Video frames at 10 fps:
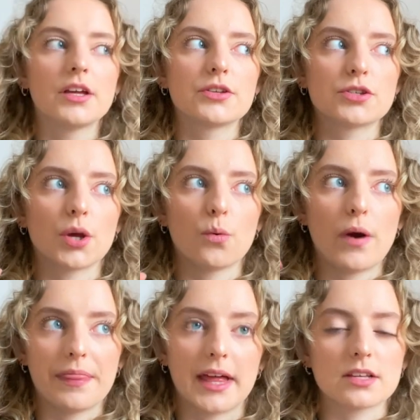So
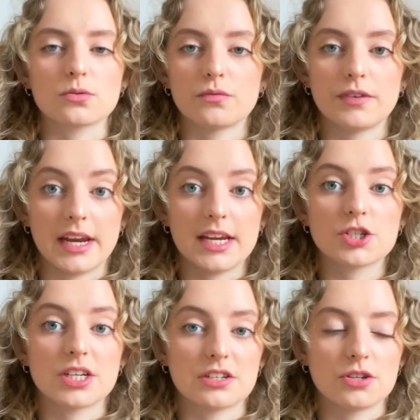when that's all
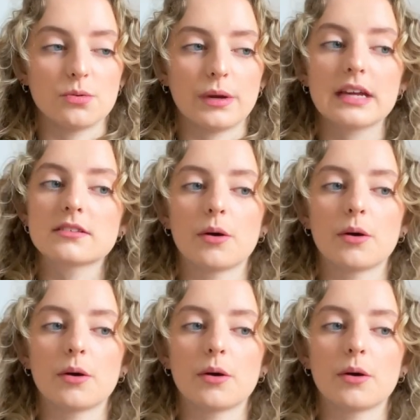finished in 2 weeks,